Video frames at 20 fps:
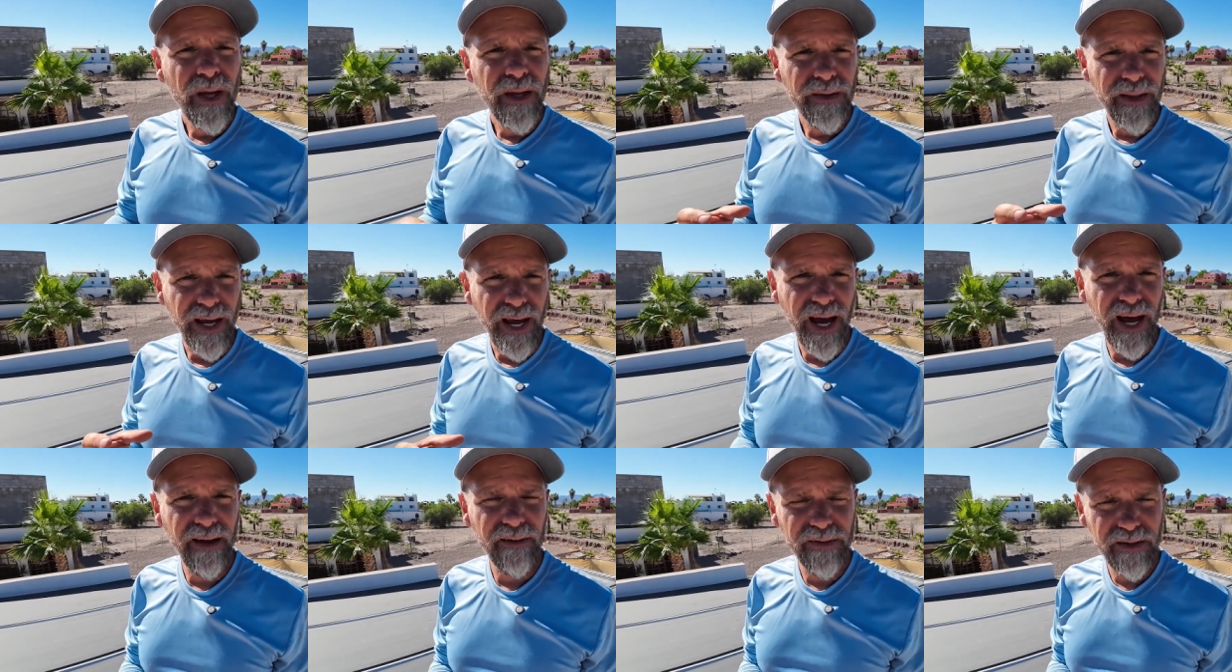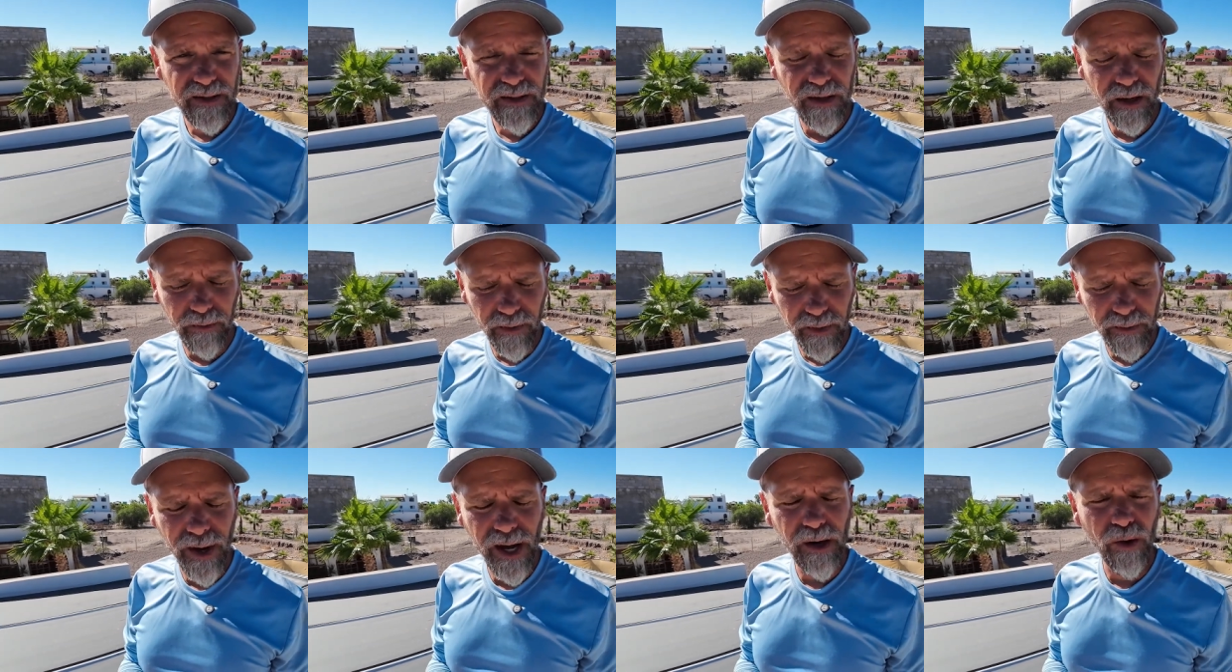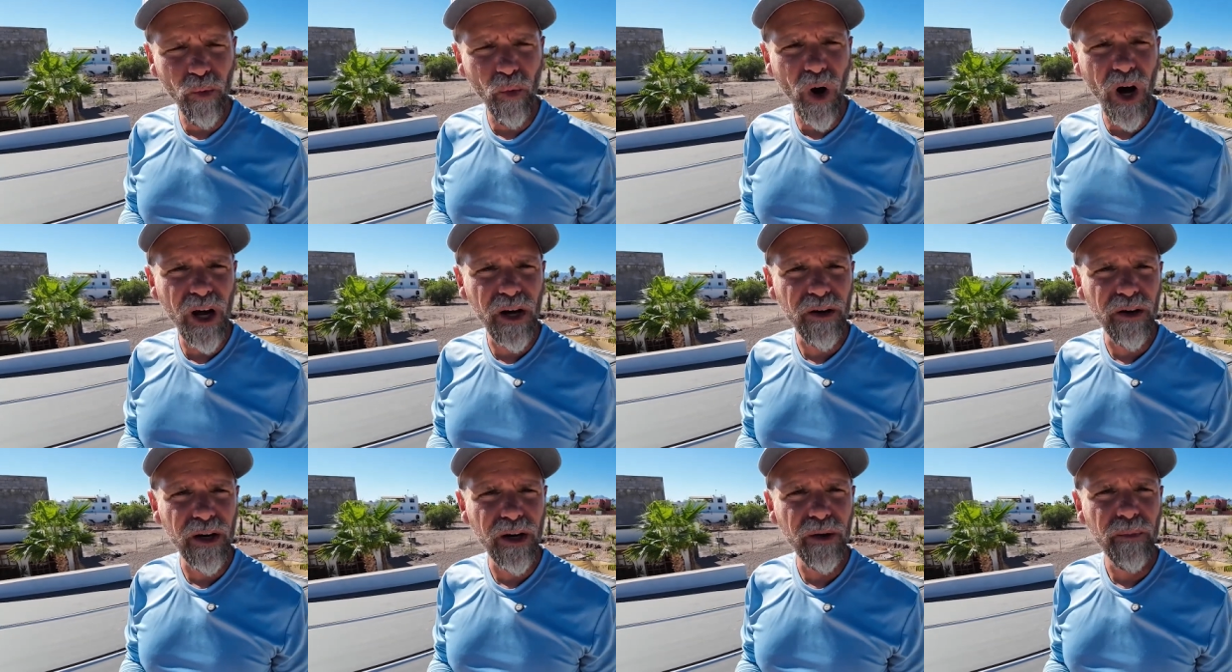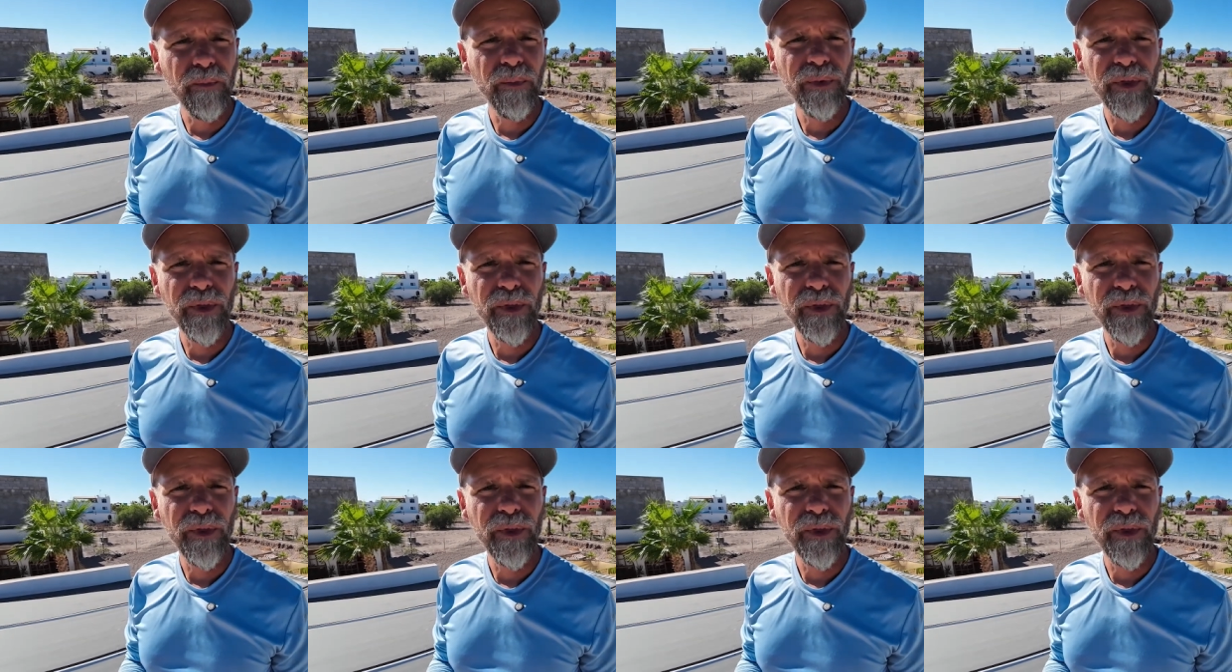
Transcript: they have some amount of water in them.